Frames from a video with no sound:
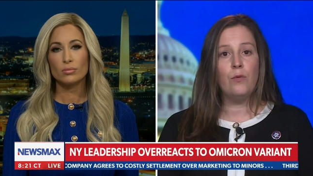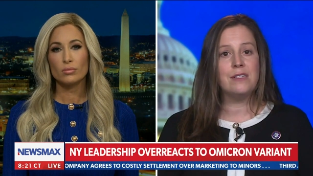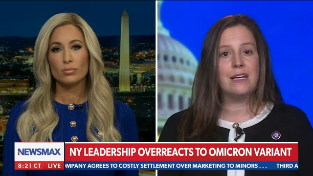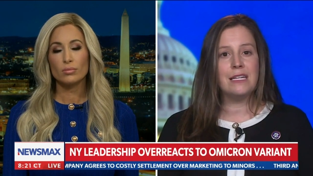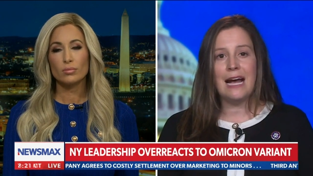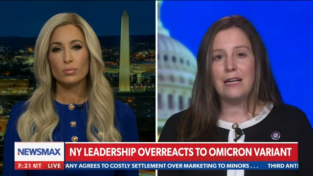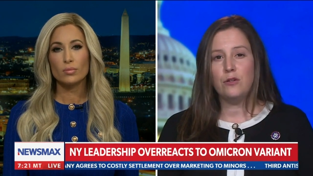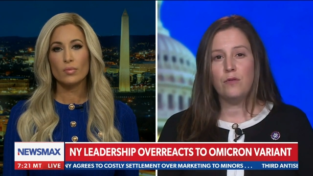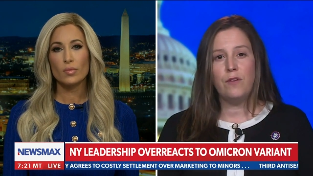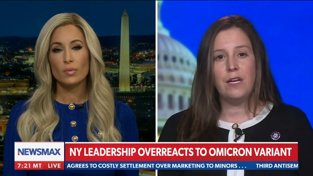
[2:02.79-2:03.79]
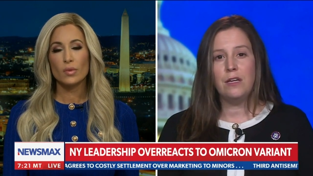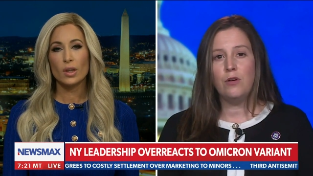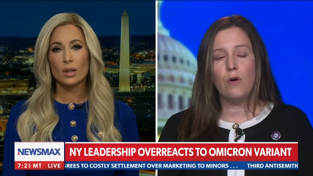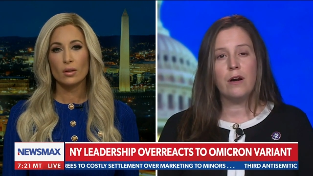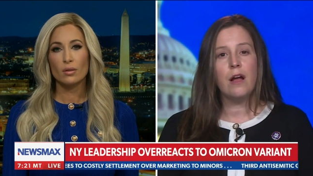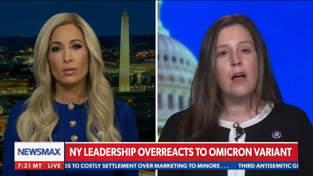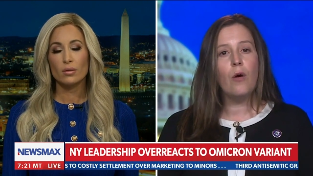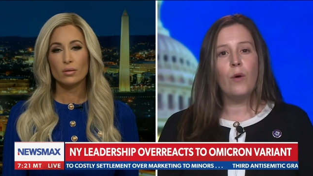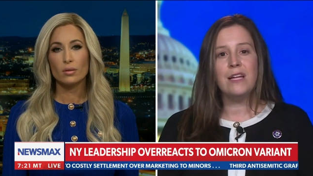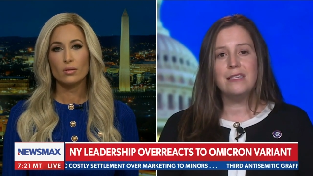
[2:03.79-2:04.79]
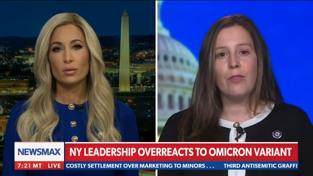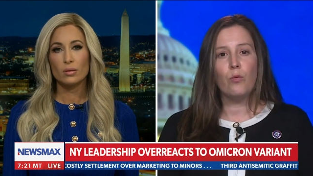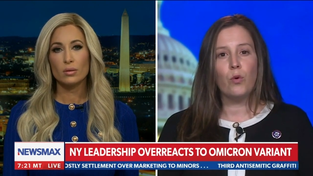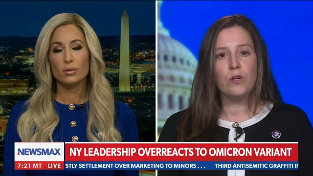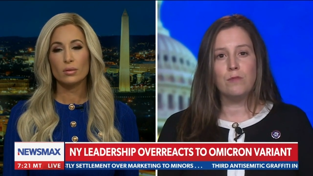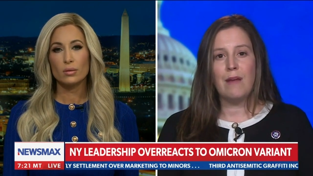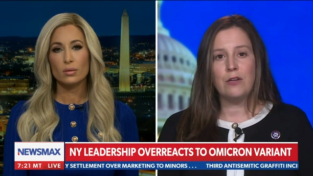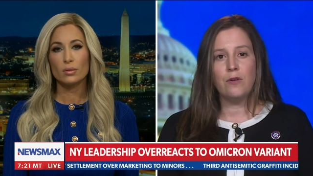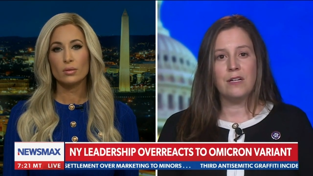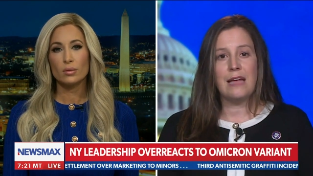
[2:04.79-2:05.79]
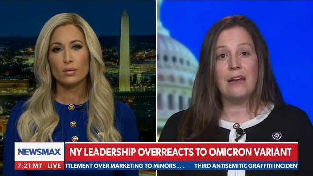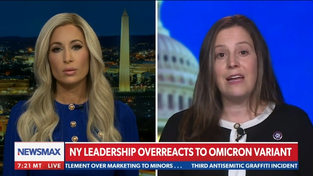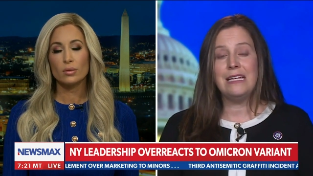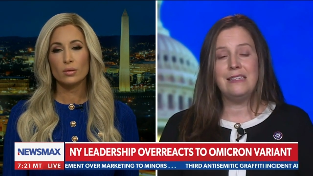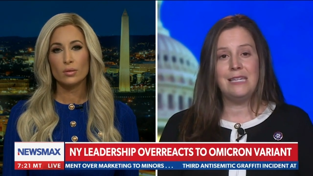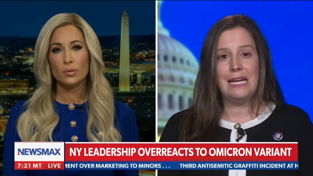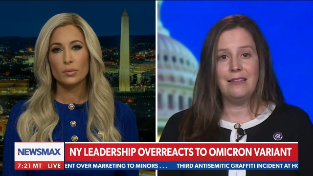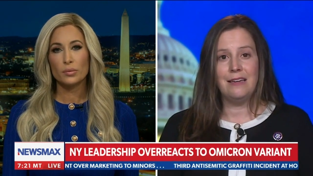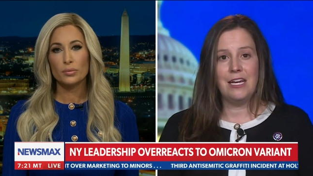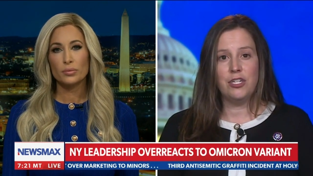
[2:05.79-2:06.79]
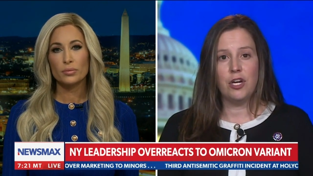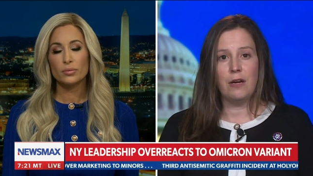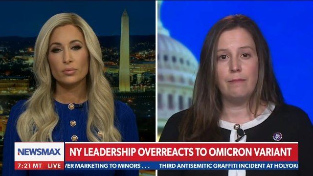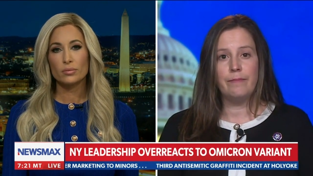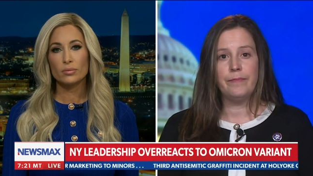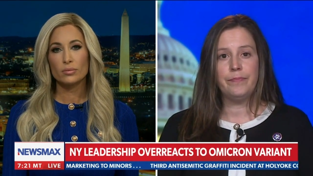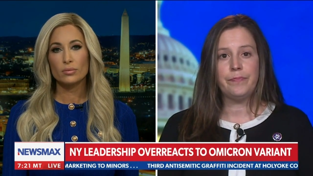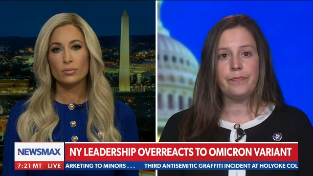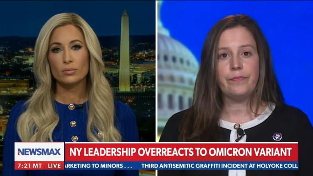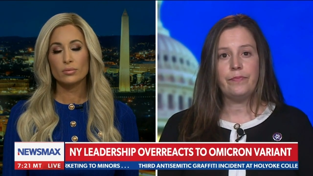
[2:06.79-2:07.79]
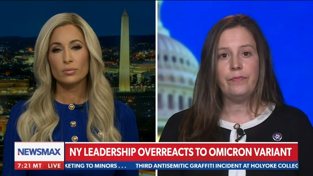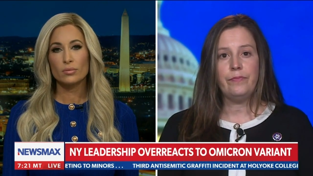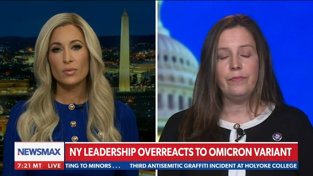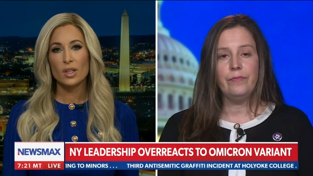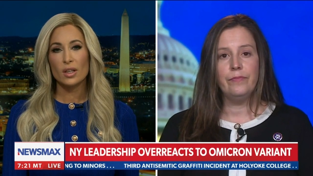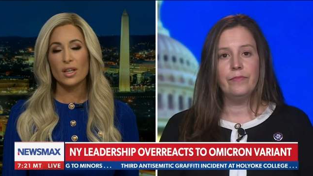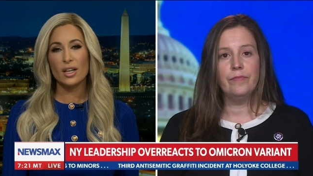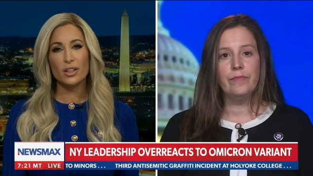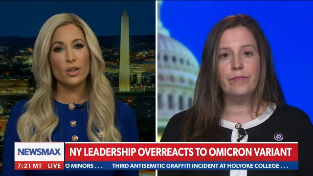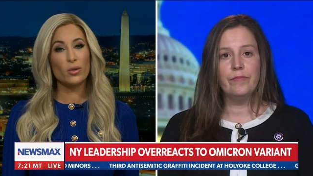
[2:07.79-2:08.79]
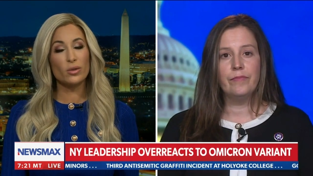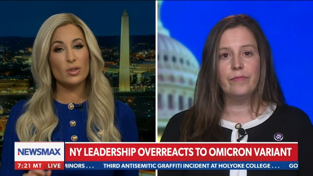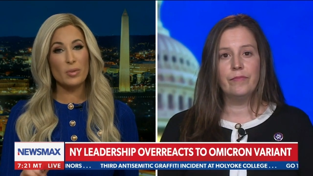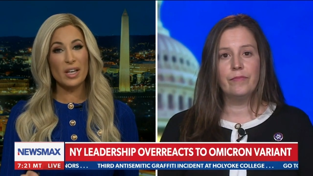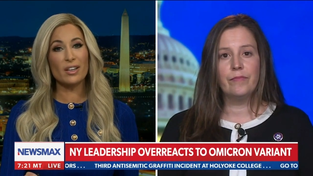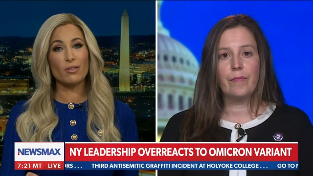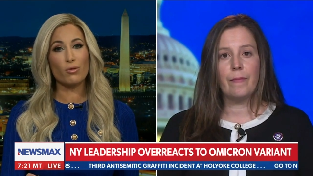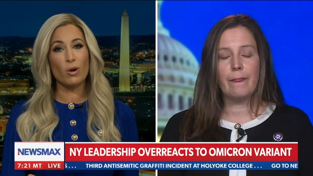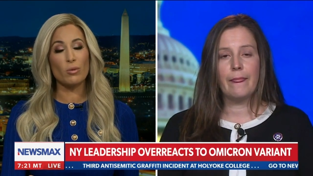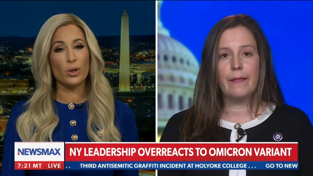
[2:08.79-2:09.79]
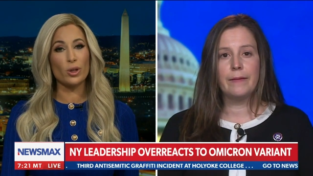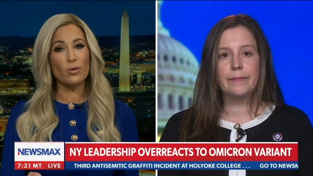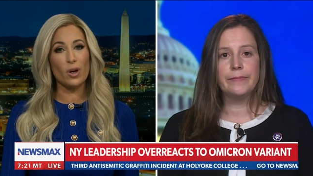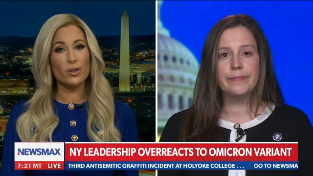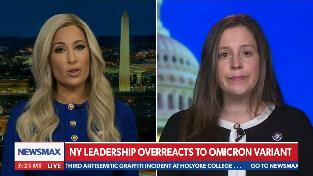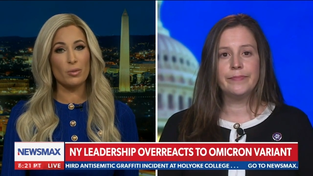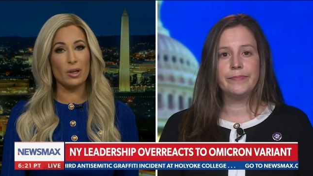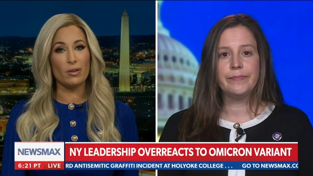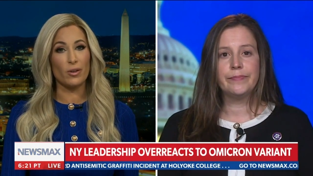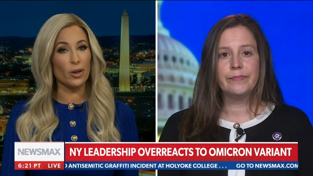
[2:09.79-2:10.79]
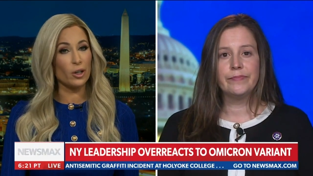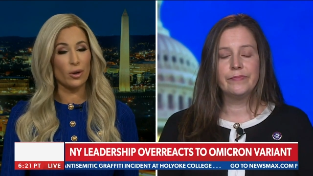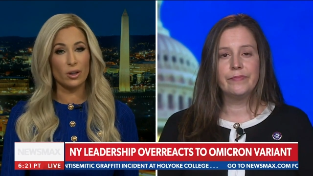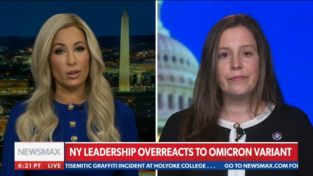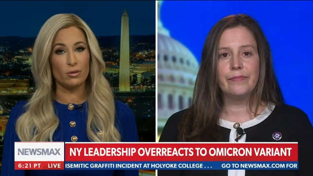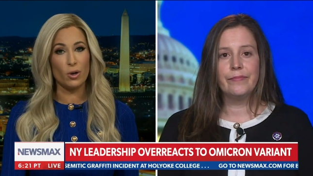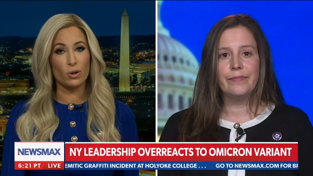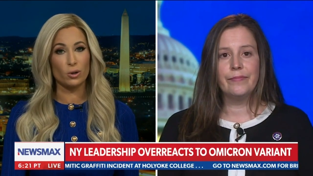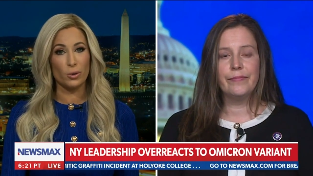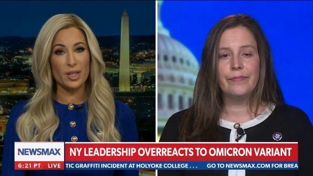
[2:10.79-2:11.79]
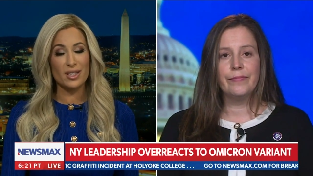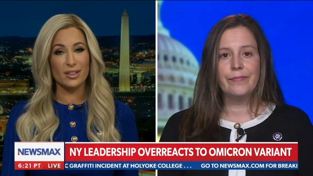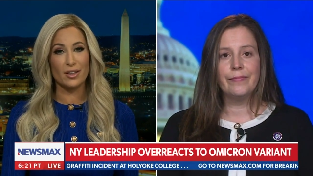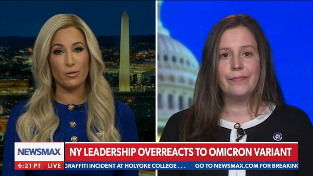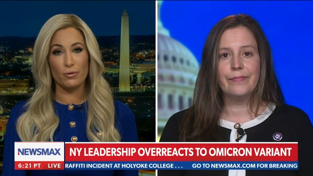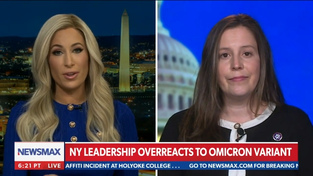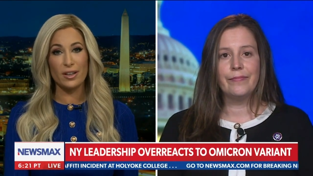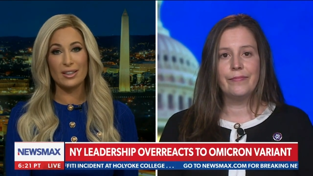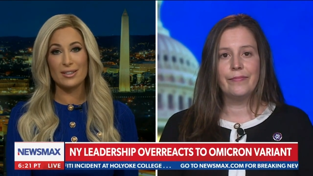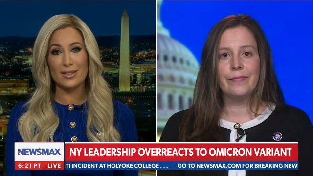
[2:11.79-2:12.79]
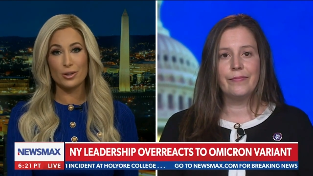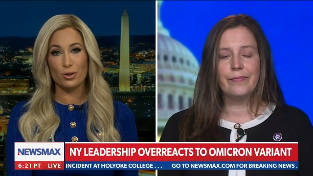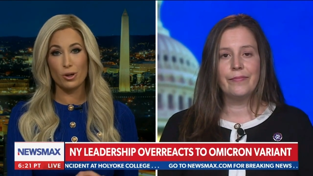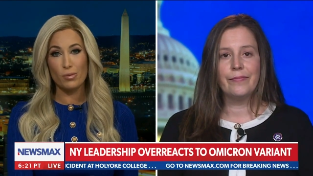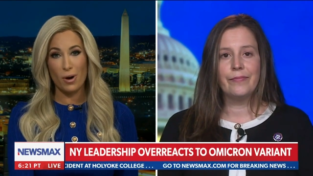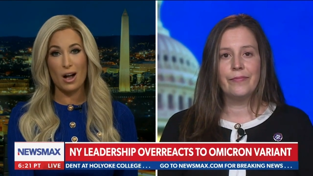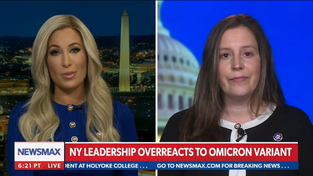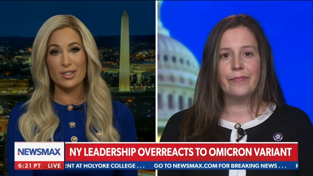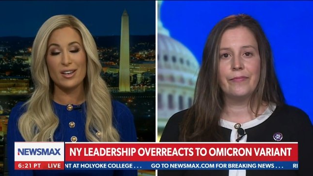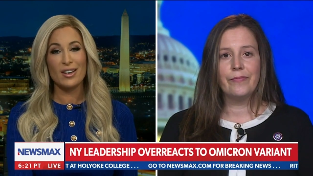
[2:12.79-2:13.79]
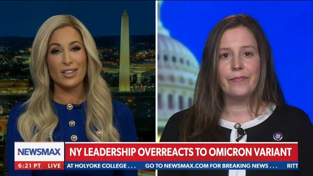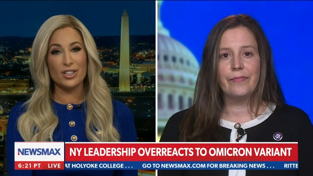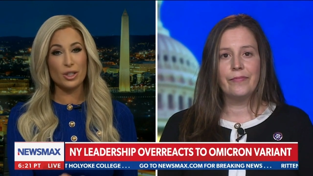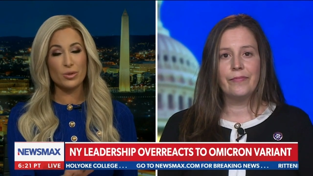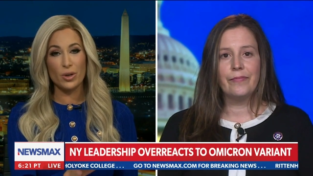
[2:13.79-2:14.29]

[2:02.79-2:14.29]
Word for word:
Speaker 1: was a catastrophe in New York. We had some of the worst metrics out of any state in the nation.
Speaker 2: Yeah, and you know, speaking of Cuomo, you've also been very critical of Hochul recently for failing to stick to her promise that she was